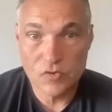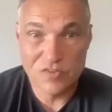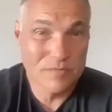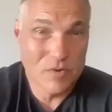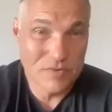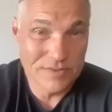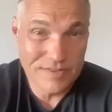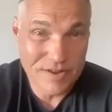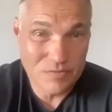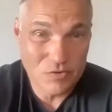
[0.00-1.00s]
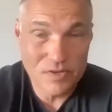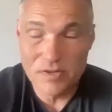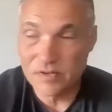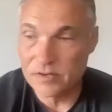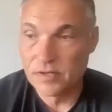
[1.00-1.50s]
So they're both in the top
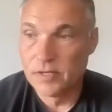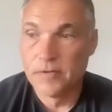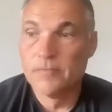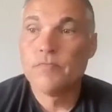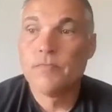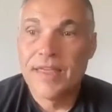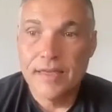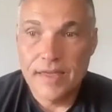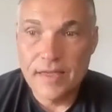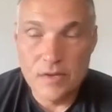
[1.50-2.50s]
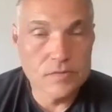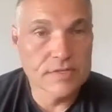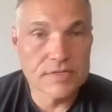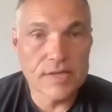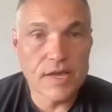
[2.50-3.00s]
300. And it
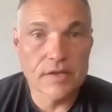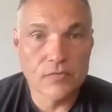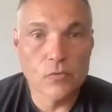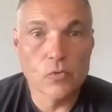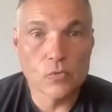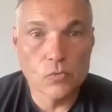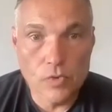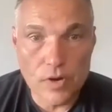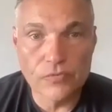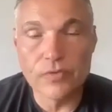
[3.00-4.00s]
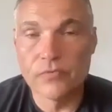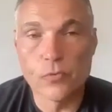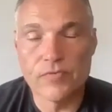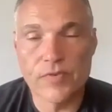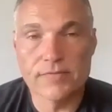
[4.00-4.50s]
was exciting for roughly
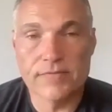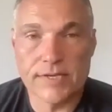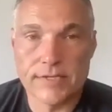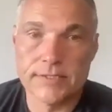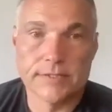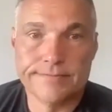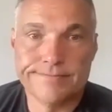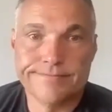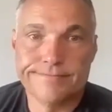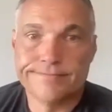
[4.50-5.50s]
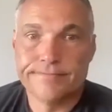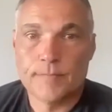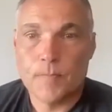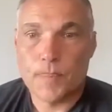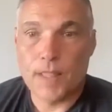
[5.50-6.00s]
45 seconds.
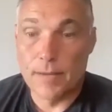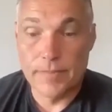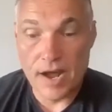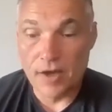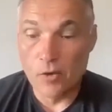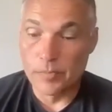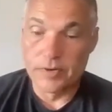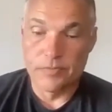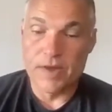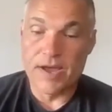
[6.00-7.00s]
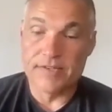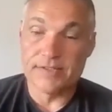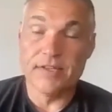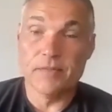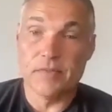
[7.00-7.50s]
I mean, I opened up the
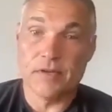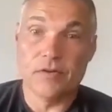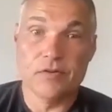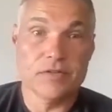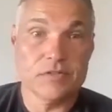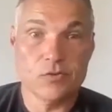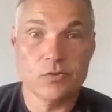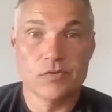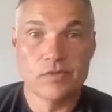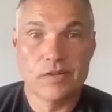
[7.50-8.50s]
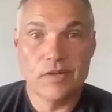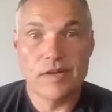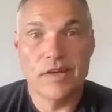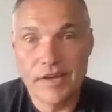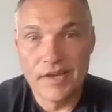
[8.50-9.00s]
magazine. I'm like, oh, that's cool.
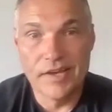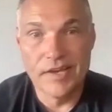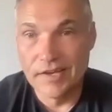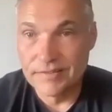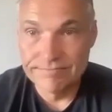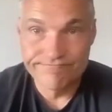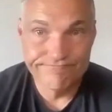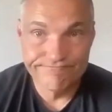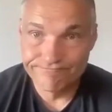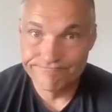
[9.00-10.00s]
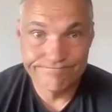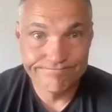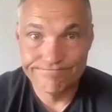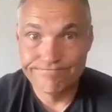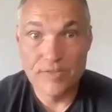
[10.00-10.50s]
And
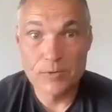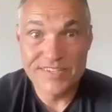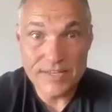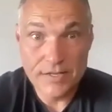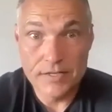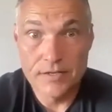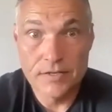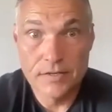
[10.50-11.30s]
it was it.